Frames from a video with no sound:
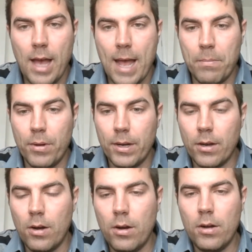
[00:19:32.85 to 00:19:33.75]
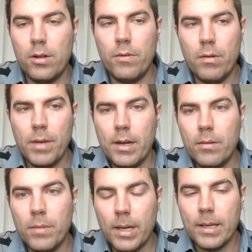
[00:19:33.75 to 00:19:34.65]
and putting all our remainder
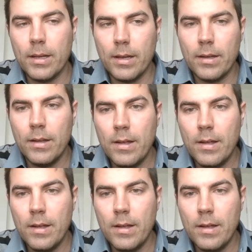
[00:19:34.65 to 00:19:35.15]
money in it,